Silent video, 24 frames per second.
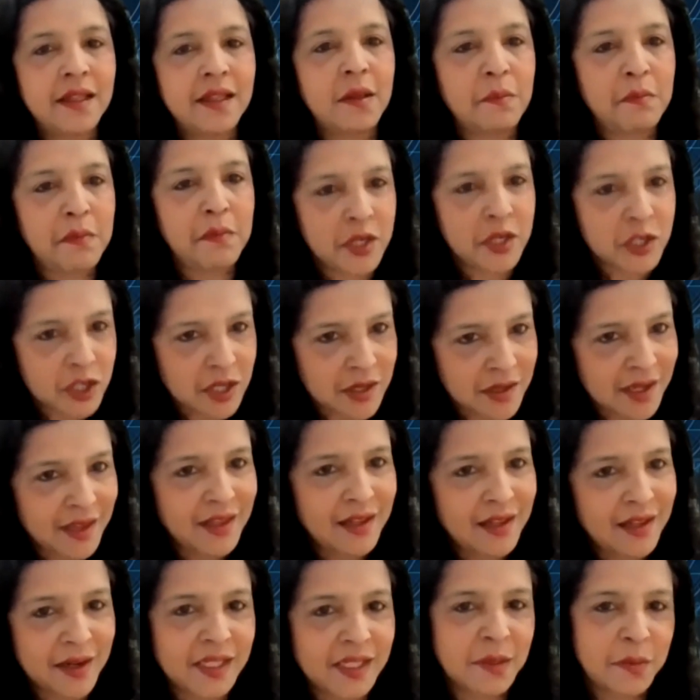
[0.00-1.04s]
and the mission that
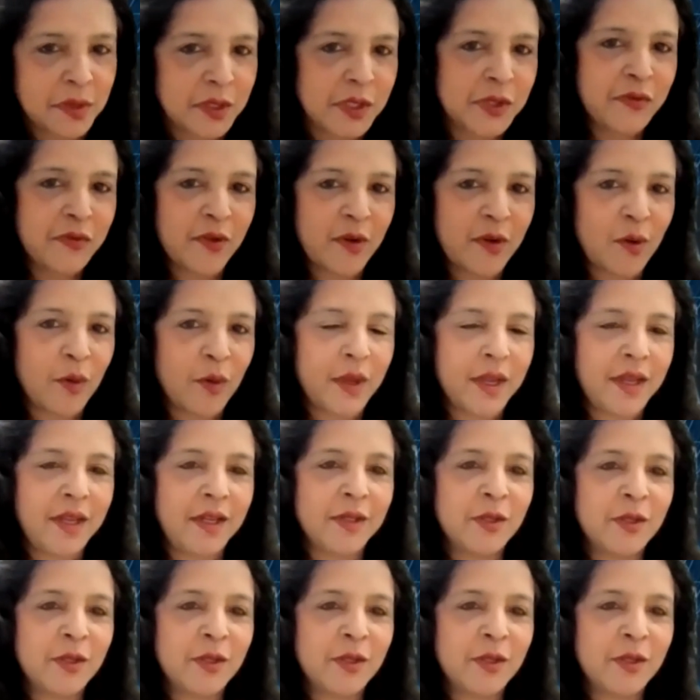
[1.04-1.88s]
the customer is following.